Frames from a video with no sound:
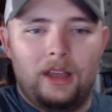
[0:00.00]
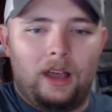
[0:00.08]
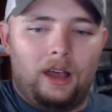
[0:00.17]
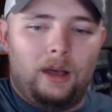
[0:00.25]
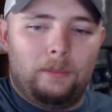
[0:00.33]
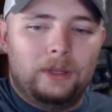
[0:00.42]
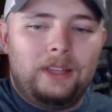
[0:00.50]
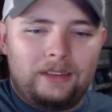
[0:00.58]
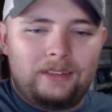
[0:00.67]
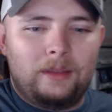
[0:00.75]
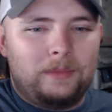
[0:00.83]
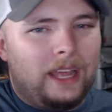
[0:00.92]
But
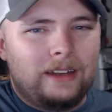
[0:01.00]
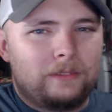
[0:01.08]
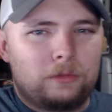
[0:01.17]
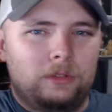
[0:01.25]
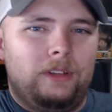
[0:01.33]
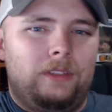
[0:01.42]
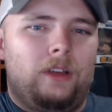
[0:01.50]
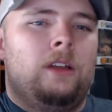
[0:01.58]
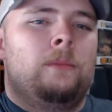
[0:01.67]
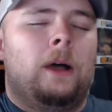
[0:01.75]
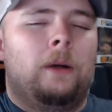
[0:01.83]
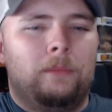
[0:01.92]
that's something I never really thought
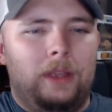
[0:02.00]
about.